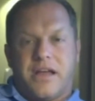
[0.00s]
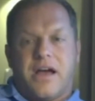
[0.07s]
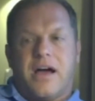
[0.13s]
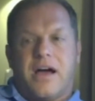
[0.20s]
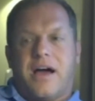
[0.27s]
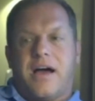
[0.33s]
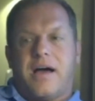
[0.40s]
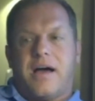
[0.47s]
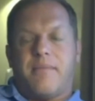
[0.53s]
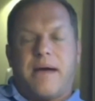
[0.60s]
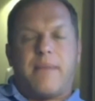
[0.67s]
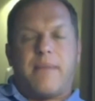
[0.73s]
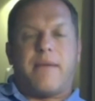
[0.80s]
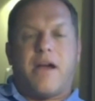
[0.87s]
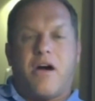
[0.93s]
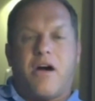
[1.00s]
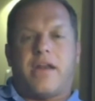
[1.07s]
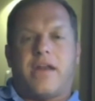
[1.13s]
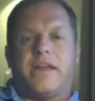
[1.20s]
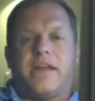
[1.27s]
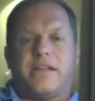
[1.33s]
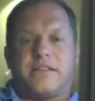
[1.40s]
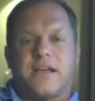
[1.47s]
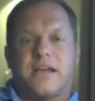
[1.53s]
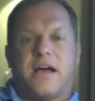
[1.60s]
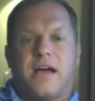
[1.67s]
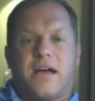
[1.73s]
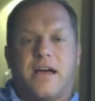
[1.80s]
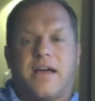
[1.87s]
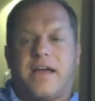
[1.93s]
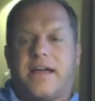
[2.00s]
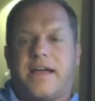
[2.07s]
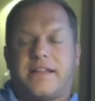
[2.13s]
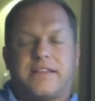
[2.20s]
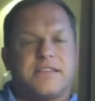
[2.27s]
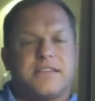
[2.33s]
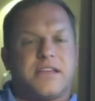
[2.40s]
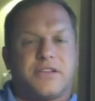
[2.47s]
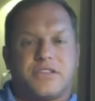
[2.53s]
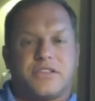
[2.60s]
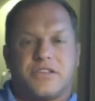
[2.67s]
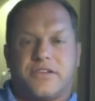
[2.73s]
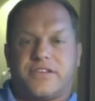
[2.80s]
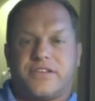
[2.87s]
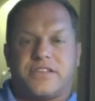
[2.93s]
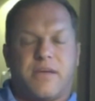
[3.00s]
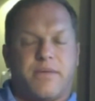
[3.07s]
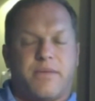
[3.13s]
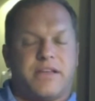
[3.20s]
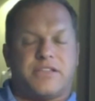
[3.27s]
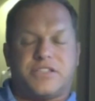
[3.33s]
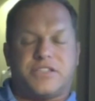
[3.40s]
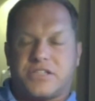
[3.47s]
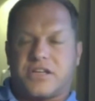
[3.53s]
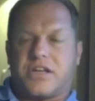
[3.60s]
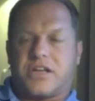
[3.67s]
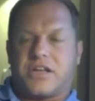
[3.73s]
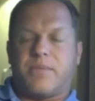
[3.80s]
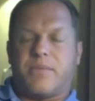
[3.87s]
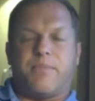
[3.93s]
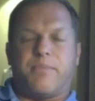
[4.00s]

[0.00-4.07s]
My audience at the Secret Service Summit is just going to